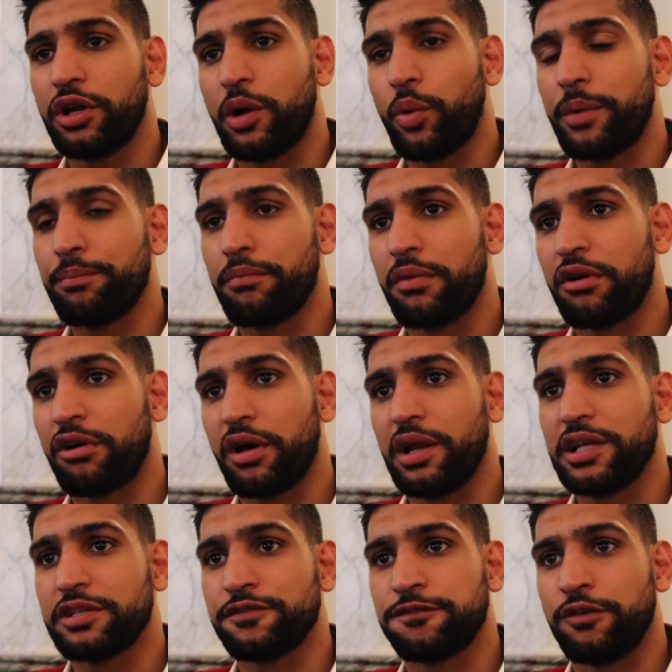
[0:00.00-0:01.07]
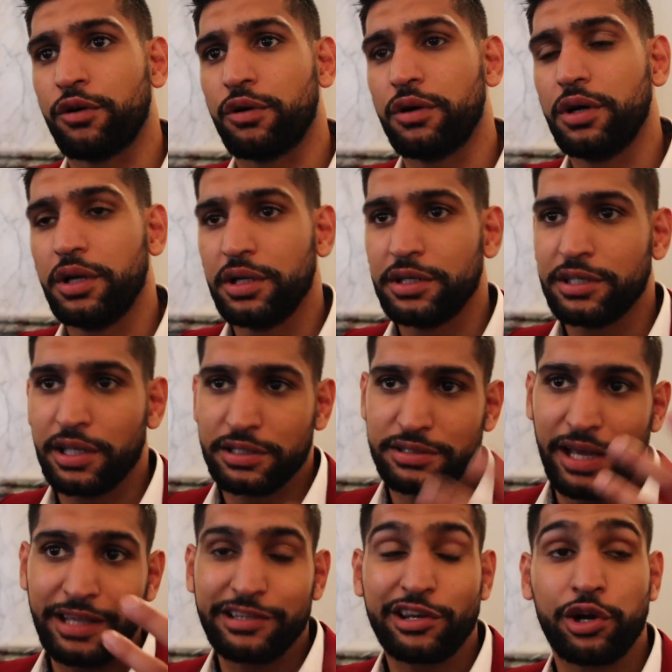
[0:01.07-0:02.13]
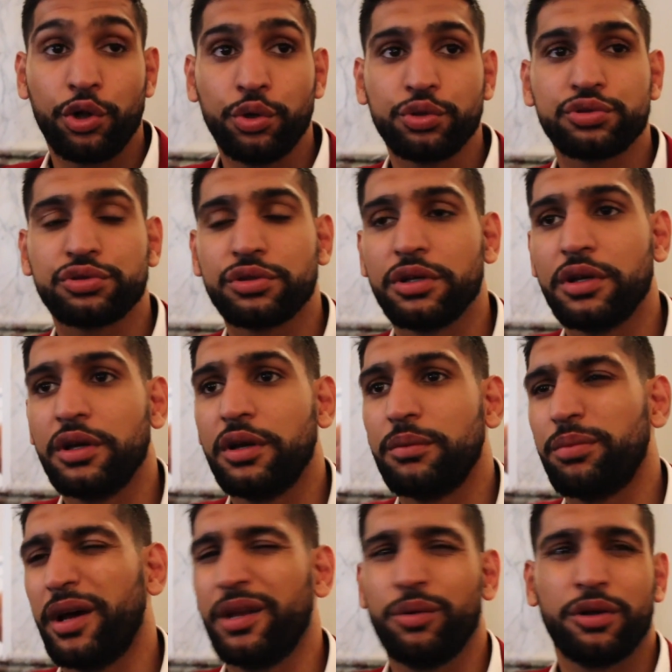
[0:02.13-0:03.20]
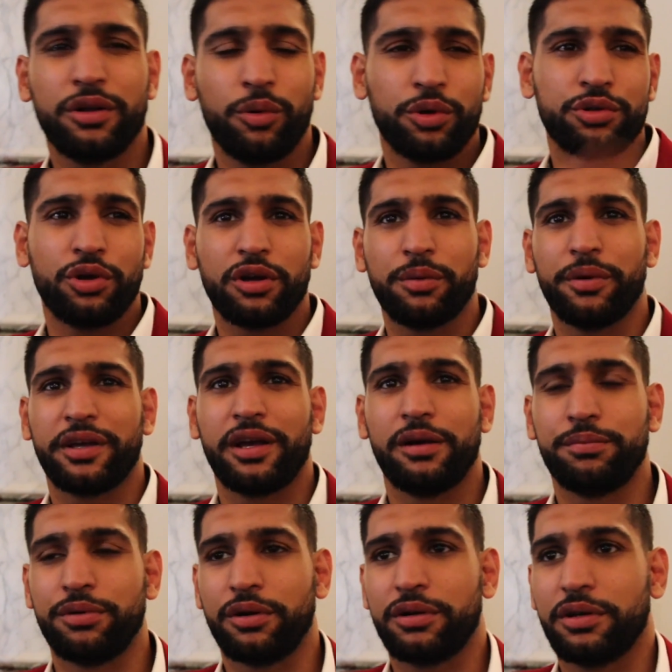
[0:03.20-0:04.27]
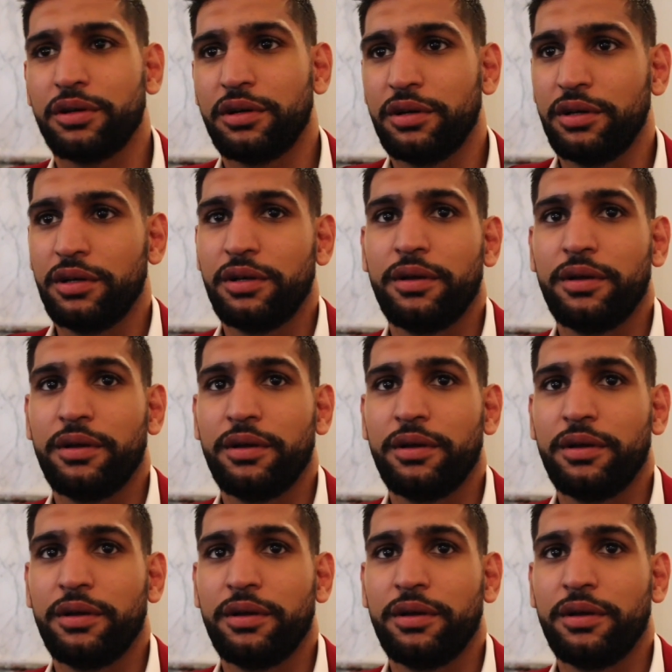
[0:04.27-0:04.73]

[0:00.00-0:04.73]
Look at when Morales fought, he had his eye closed. But anyway, I don't want to talk about Brook.